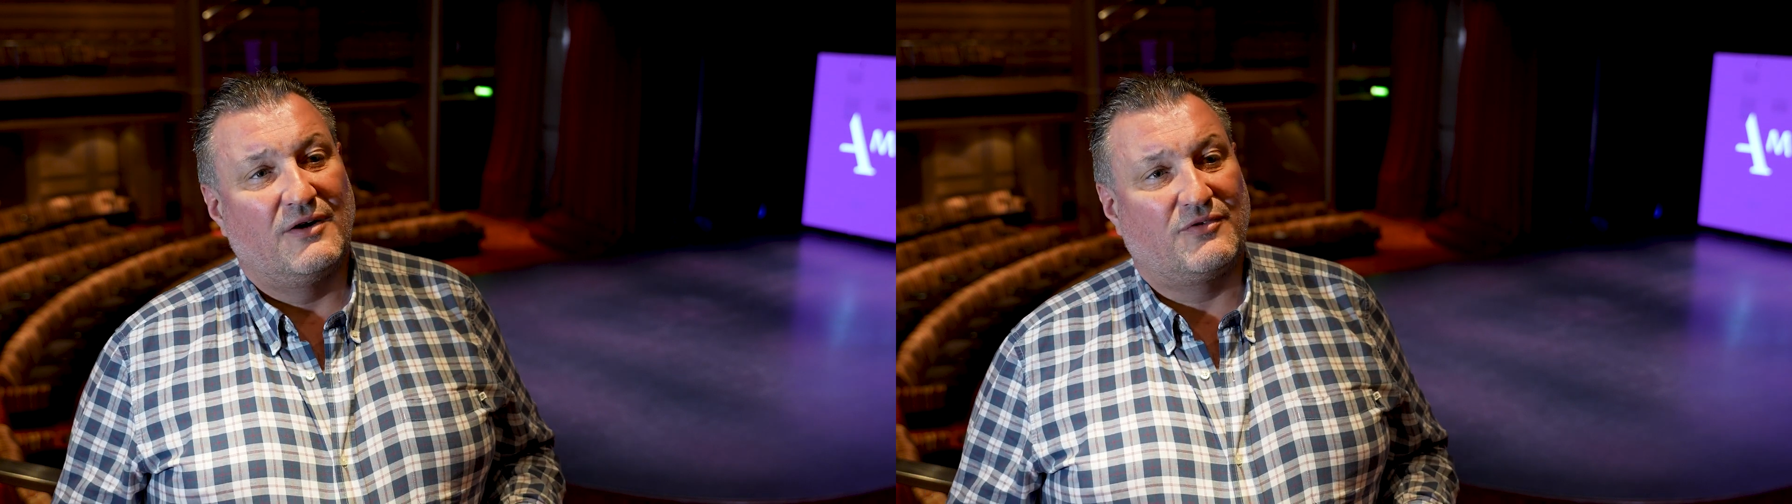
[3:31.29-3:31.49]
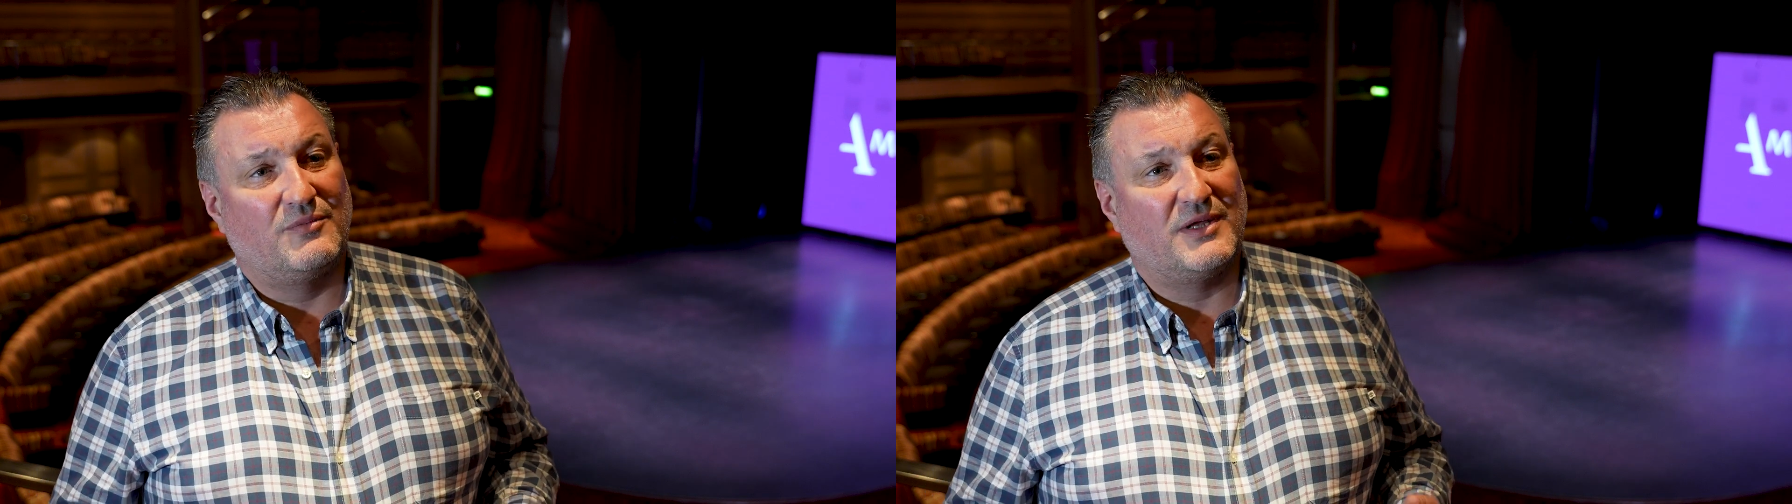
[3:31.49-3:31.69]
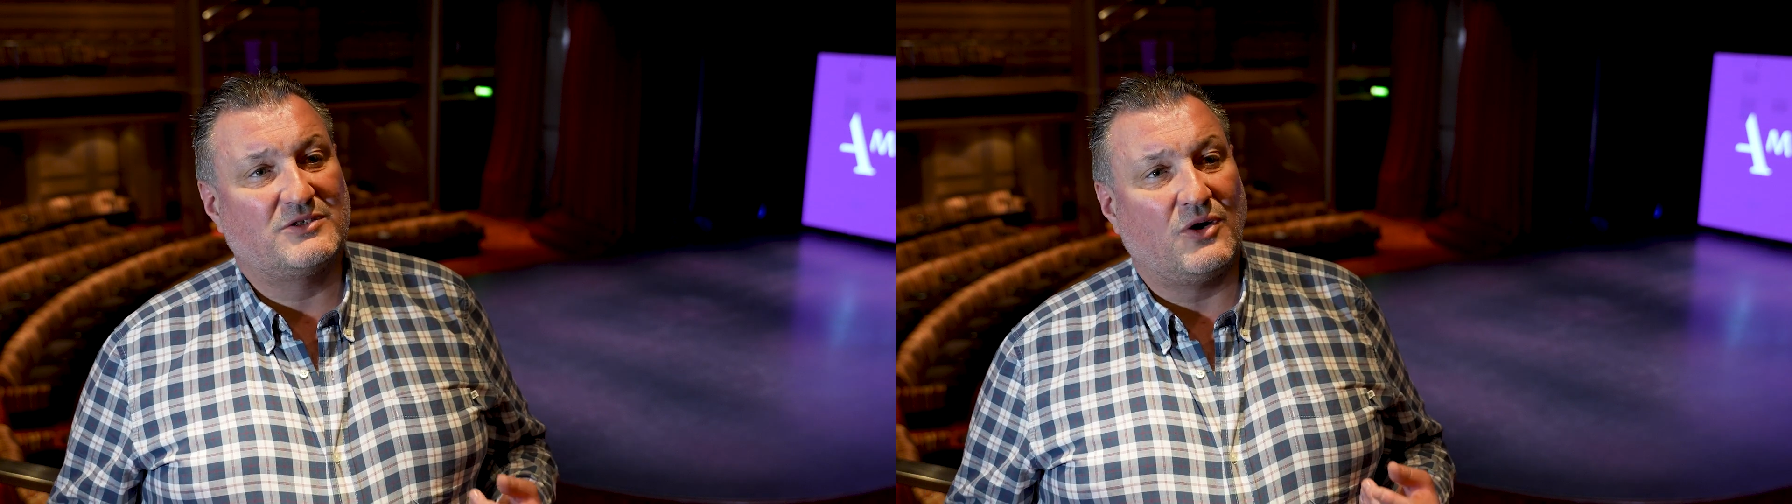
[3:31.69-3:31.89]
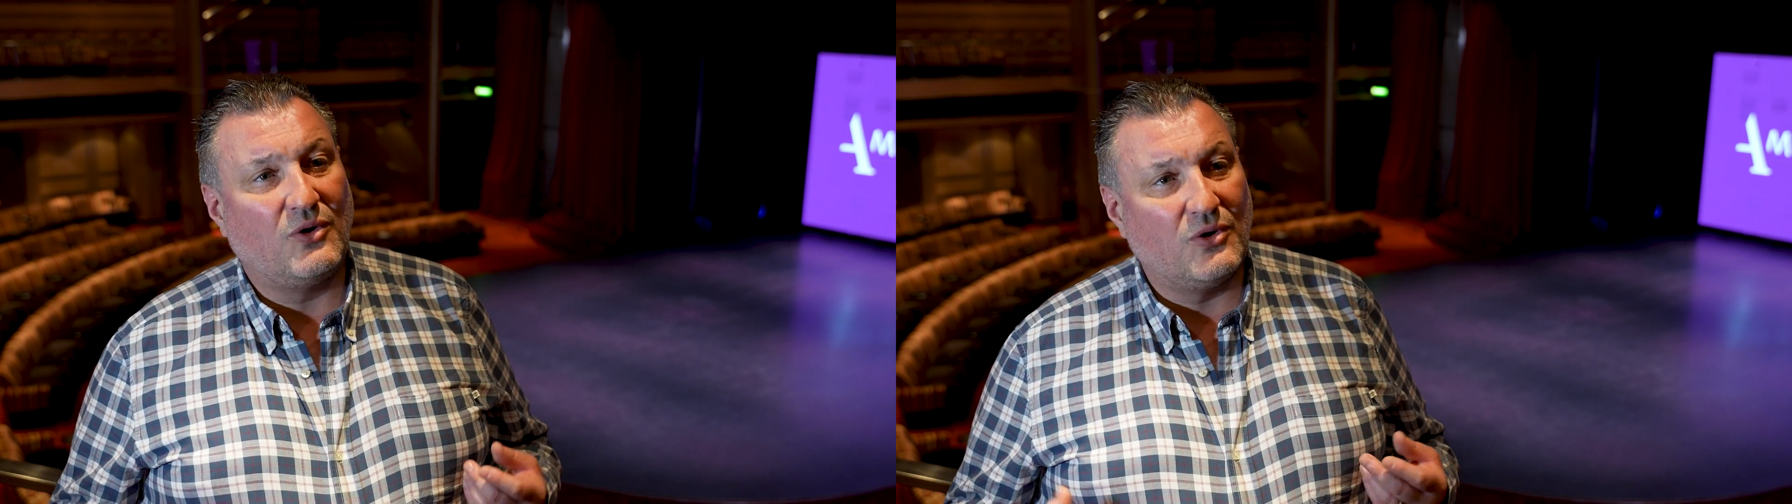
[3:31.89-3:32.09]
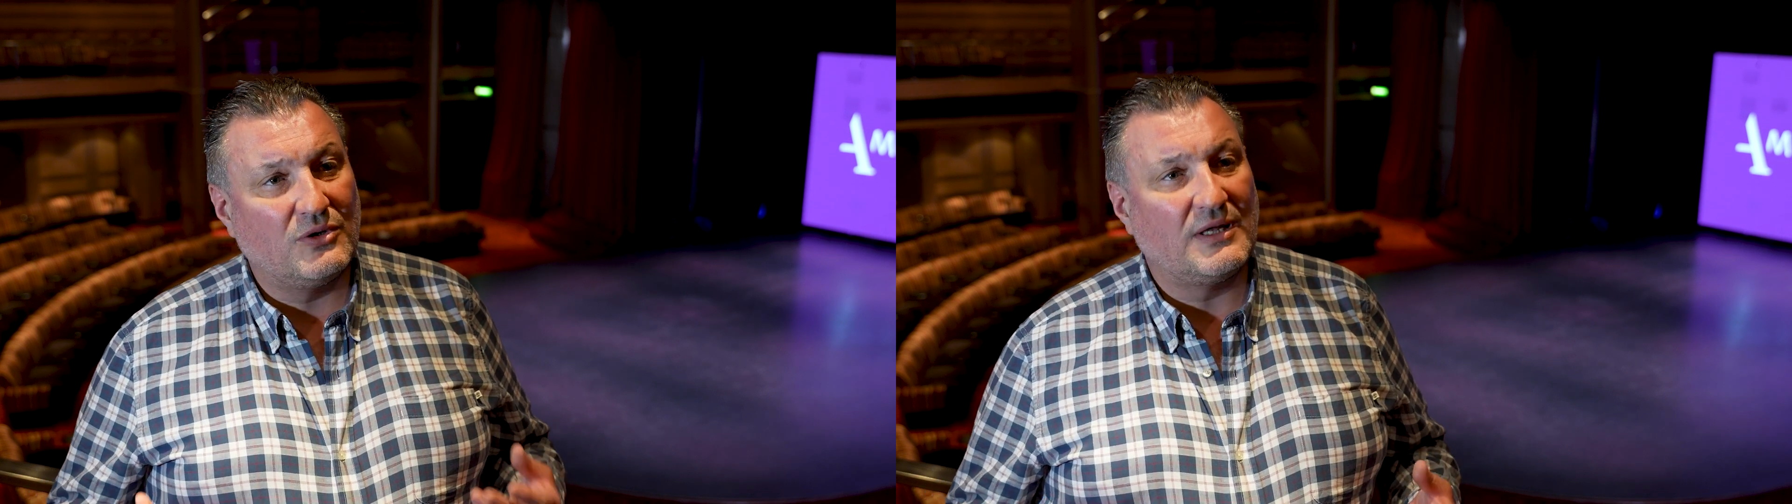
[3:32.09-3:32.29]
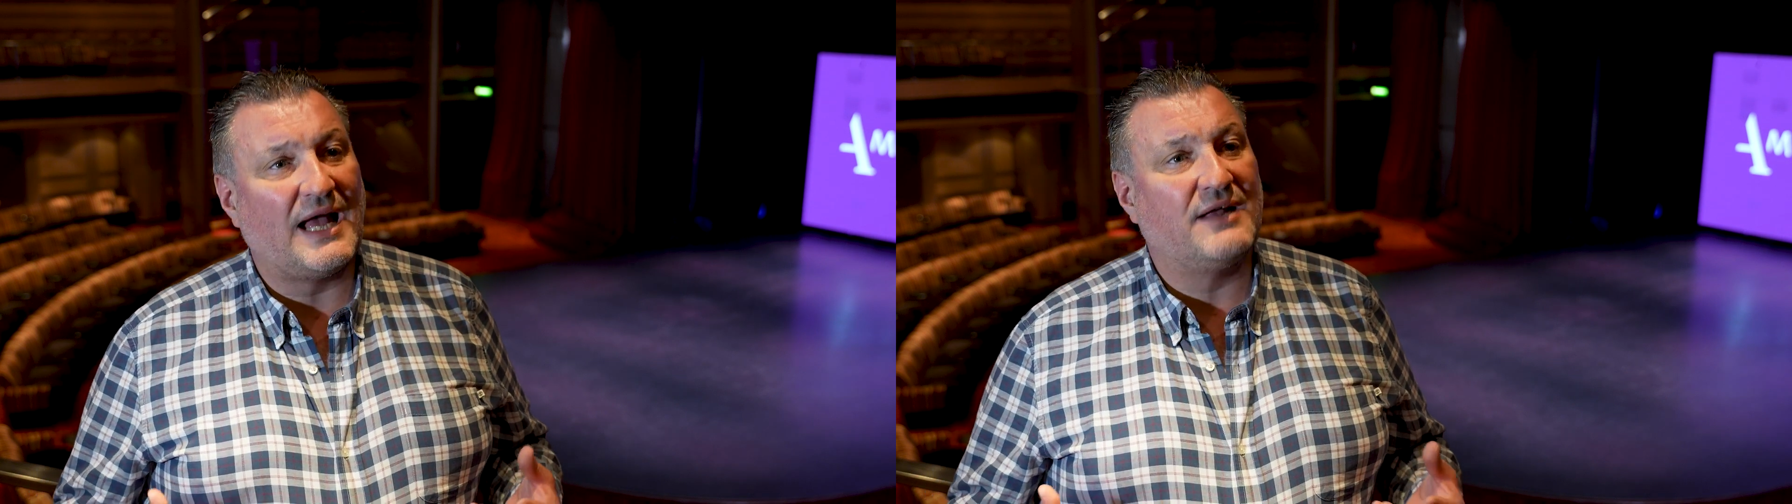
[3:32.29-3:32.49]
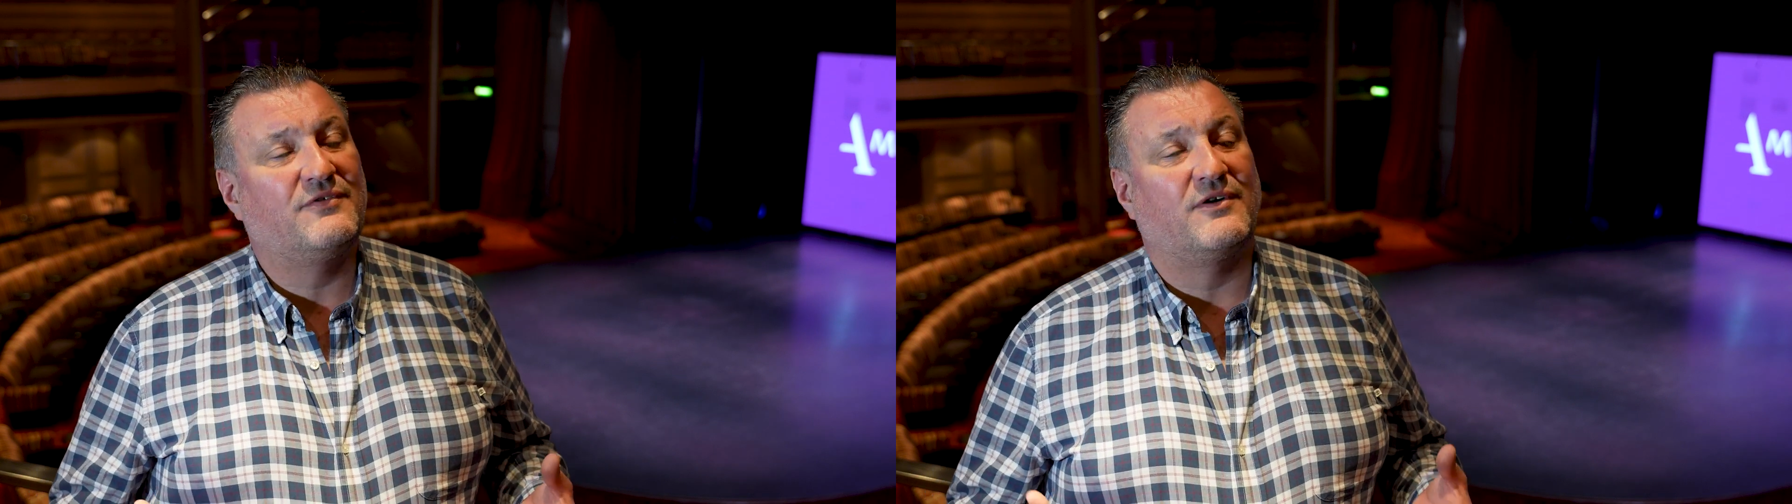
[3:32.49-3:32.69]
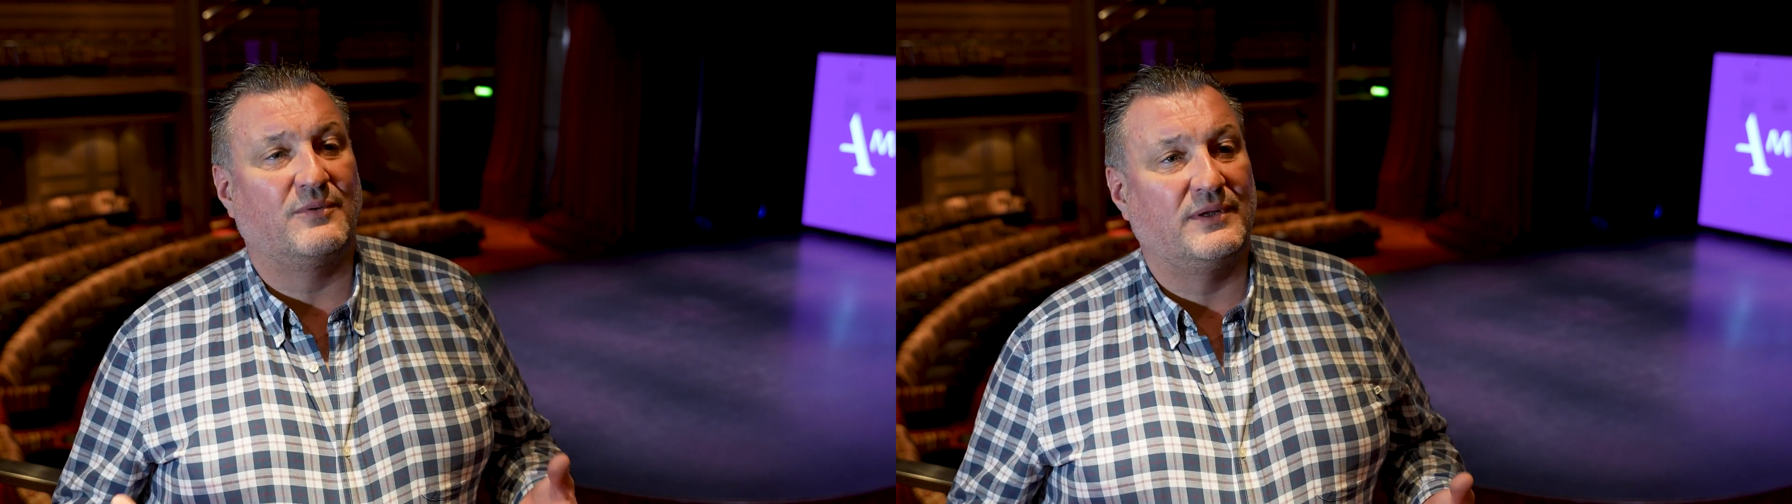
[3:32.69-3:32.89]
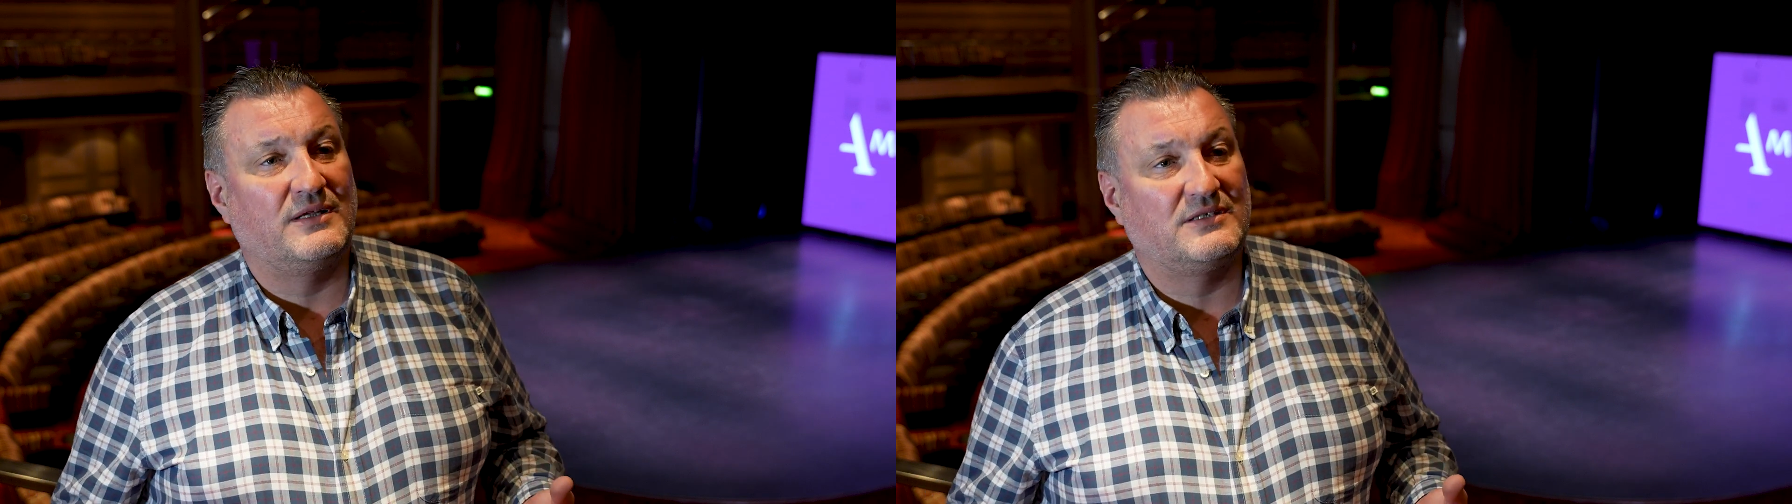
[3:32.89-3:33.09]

from this whole advert when they